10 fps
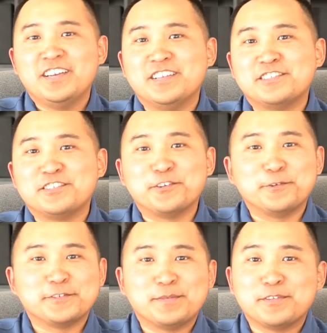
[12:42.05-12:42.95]
and
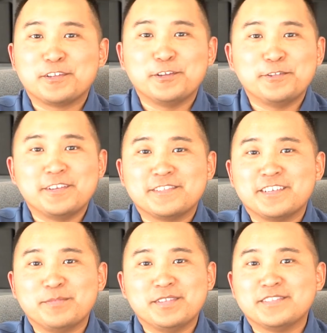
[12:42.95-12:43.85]
so some of the clothing is
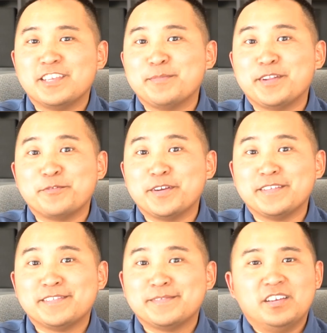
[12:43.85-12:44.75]
gonna be the same
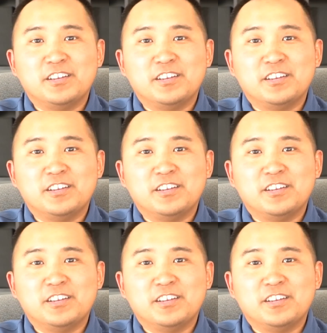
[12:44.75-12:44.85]
anyways.